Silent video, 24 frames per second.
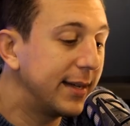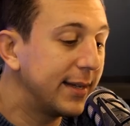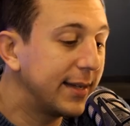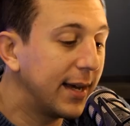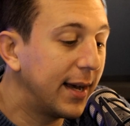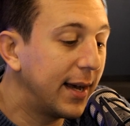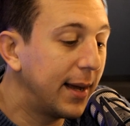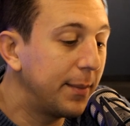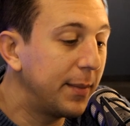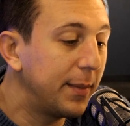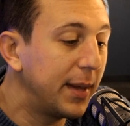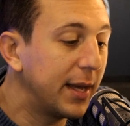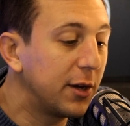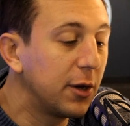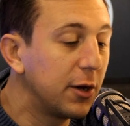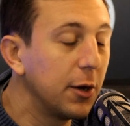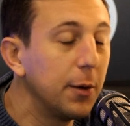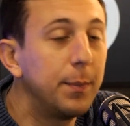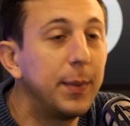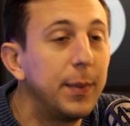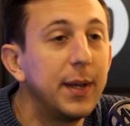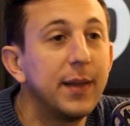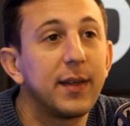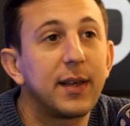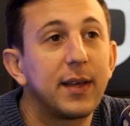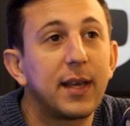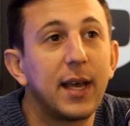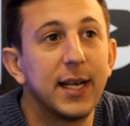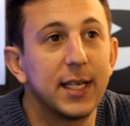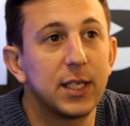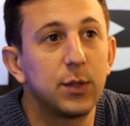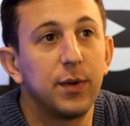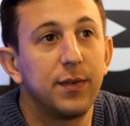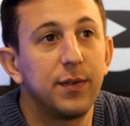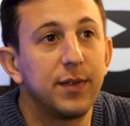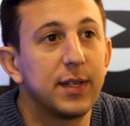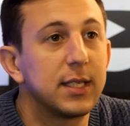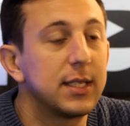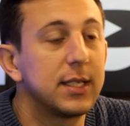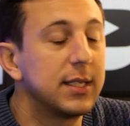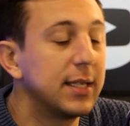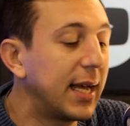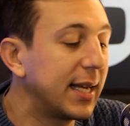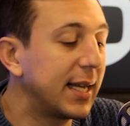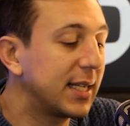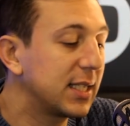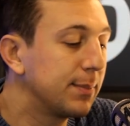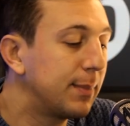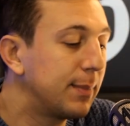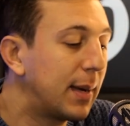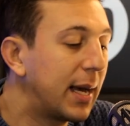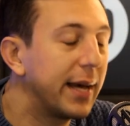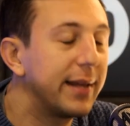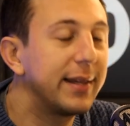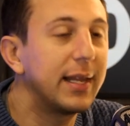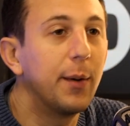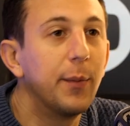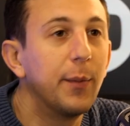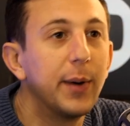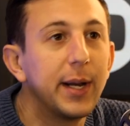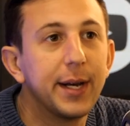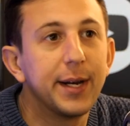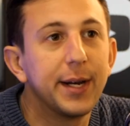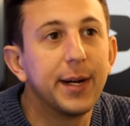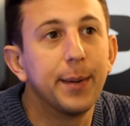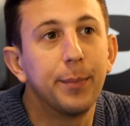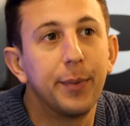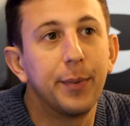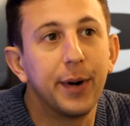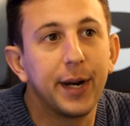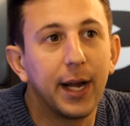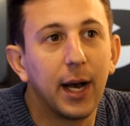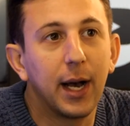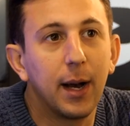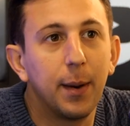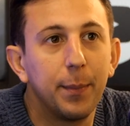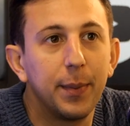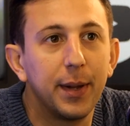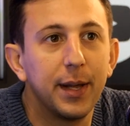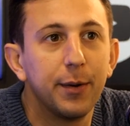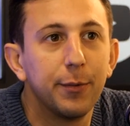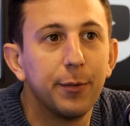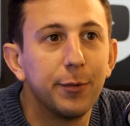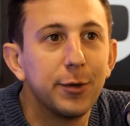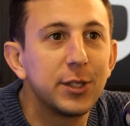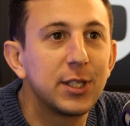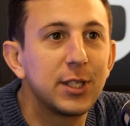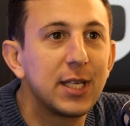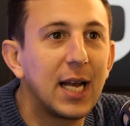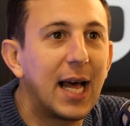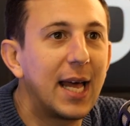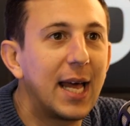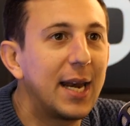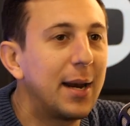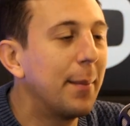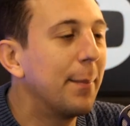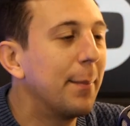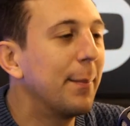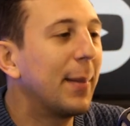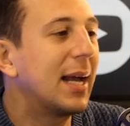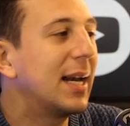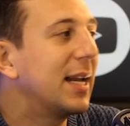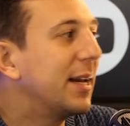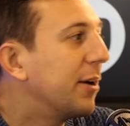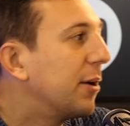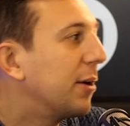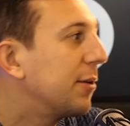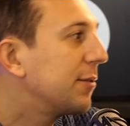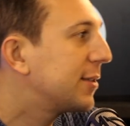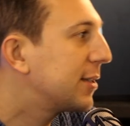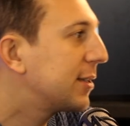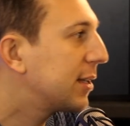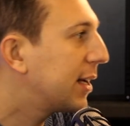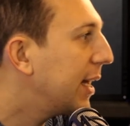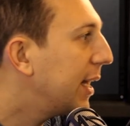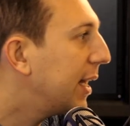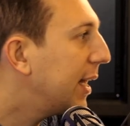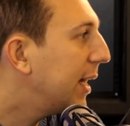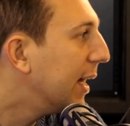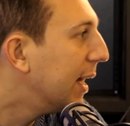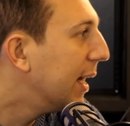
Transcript: um, it could be the case with this next man that we're going to bring up in Ruslan Malinovskyi